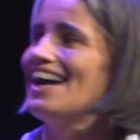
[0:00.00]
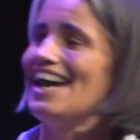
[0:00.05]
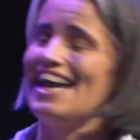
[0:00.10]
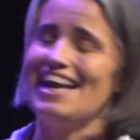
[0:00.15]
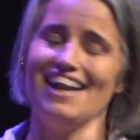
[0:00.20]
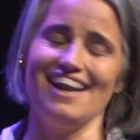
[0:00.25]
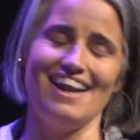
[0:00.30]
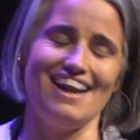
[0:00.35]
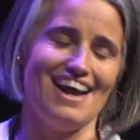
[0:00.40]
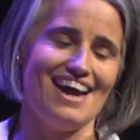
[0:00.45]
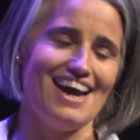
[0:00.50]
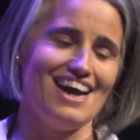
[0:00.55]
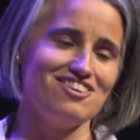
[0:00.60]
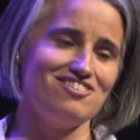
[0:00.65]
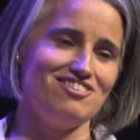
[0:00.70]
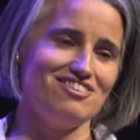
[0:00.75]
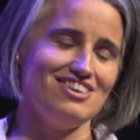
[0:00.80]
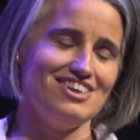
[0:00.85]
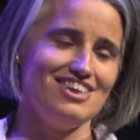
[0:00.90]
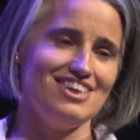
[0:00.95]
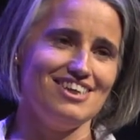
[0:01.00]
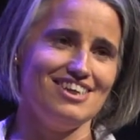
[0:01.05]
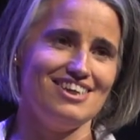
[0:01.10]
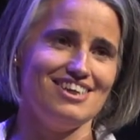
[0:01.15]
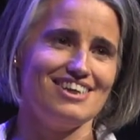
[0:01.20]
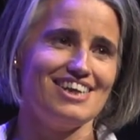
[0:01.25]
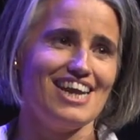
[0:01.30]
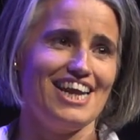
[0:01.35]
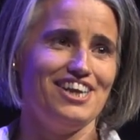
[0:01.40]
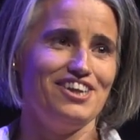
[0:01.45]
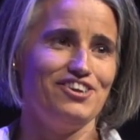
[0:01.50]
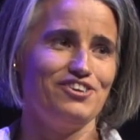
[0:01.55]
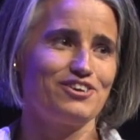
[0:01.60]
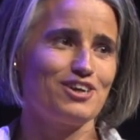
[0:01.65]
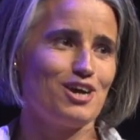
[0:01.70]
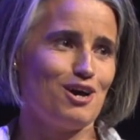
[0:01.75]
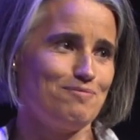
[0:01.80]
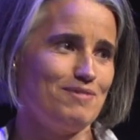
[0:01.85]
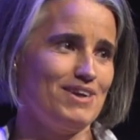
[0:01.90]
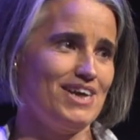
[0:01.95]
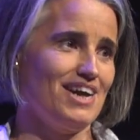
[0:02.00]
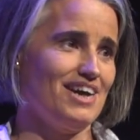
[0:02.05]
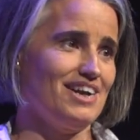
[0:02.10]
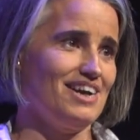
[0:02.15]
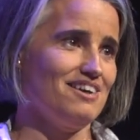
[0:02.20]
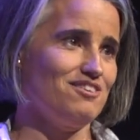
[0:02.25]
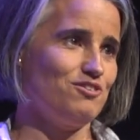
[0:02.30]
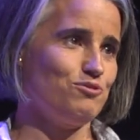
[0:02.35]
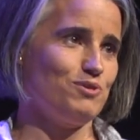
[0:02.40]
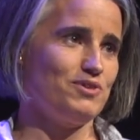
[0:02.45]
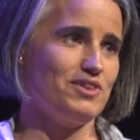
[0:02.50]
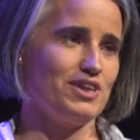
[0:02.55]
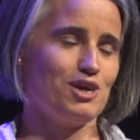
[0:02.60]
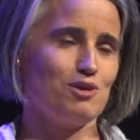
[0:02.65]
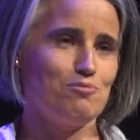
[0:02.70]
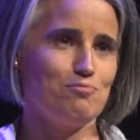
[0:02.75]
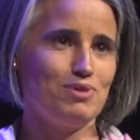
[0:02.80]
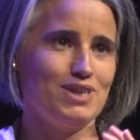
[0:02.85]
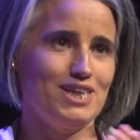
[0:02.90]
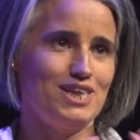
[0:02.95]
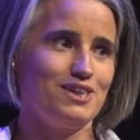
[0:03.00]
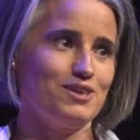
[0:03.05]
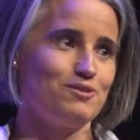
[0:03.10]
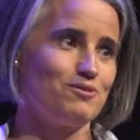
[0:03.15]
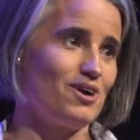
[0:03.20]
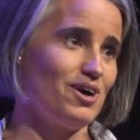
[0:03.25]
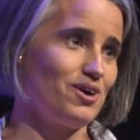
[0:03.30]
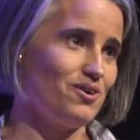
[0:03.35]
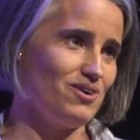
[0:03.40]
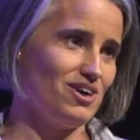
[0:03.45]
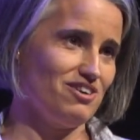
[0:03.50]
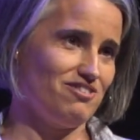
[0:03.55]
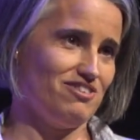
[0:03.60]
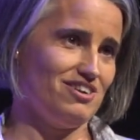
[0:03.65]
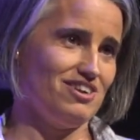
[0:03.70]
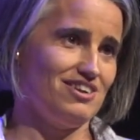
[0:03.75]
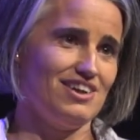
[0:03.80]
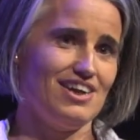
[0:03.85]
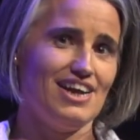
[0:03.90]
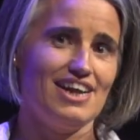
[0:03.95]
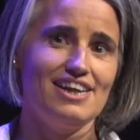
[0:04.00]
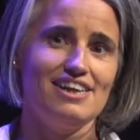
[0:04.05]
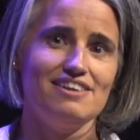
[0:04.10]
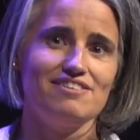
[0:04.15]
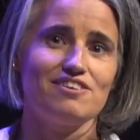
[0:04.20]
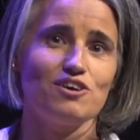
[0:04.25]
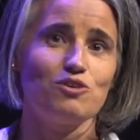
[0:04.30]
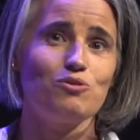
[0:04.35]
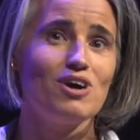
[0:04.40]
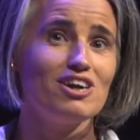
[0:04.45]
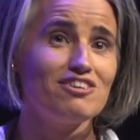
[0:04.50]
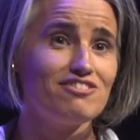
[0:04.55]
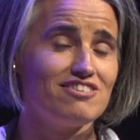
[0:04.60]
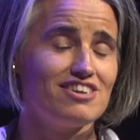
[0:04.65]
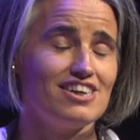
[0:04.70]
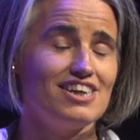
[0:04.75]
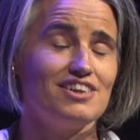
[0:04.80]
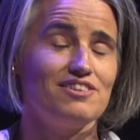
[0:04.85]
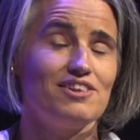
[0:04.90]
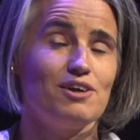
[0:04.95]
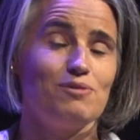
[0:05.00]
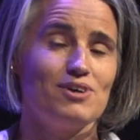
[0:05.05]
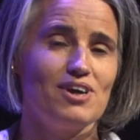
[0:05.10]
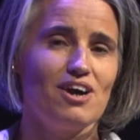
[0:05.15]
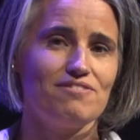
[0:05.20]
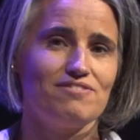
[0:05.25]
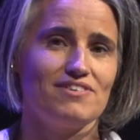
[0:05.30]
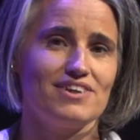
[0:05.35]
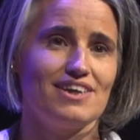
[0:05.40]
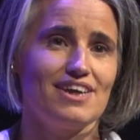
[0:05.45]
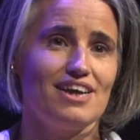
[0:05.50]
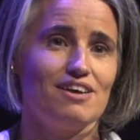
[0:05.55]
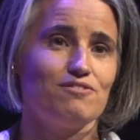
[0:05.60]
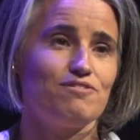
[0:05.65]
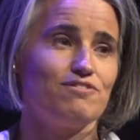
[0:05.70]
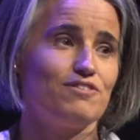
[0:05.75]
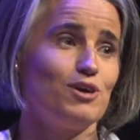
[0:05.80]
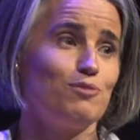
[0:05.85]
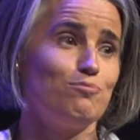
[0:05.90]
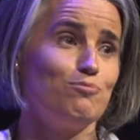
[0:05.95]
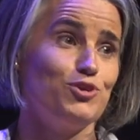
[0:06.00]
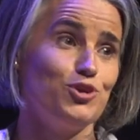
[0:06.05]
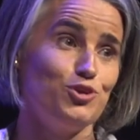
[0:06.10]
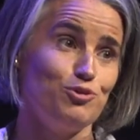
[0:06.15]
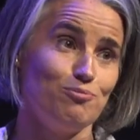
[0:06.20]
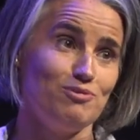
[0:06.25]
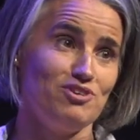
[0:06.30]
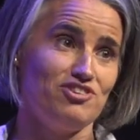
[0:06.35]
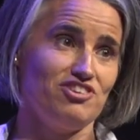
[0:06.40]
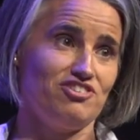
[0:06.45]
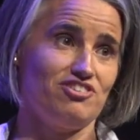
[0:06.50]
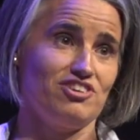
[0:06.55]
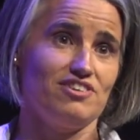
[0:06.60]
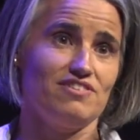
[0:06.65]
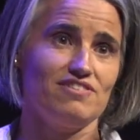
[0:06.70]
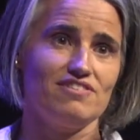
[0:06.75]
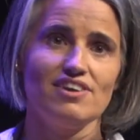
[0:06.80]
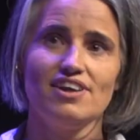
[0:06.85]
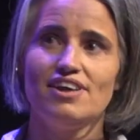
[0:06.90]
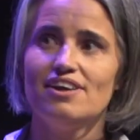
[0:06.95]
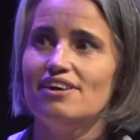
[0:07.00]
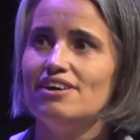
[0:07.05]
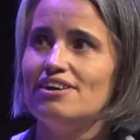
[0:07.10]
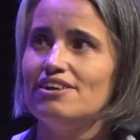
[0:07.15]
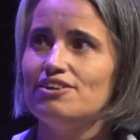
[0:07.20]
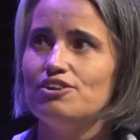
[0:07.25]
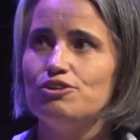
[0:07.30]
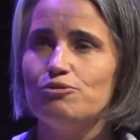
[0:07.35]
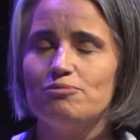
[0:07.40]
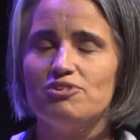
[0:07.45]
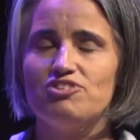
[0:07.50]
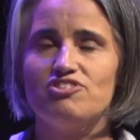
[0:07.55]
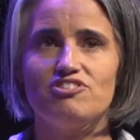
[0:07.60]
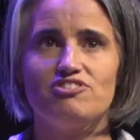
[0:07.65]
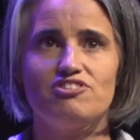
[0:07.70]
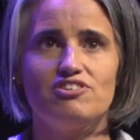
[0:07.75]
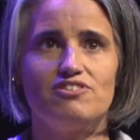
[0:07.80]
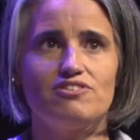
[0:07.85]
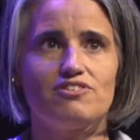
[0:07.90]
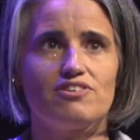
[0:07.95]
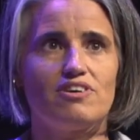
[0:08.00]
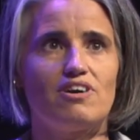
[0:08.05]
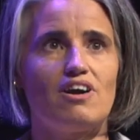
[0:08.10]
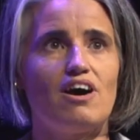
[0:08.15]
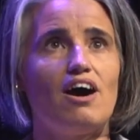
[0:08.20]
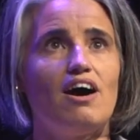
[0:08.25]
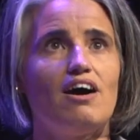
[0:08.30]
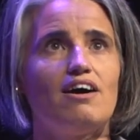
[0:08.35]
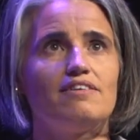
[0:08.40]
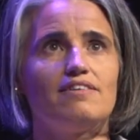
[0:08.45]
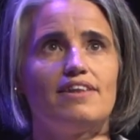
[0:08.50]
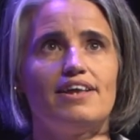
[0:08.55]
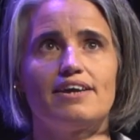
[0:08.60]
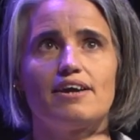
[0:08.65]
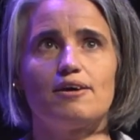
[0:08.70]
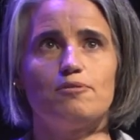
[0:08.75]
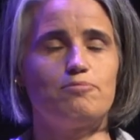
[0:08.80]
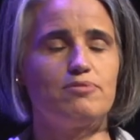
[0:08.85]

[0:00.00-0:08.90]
And actually, Katy, you're coming at us with a completely wrong question. And it's a question that we often get from new magicians. New magicians are like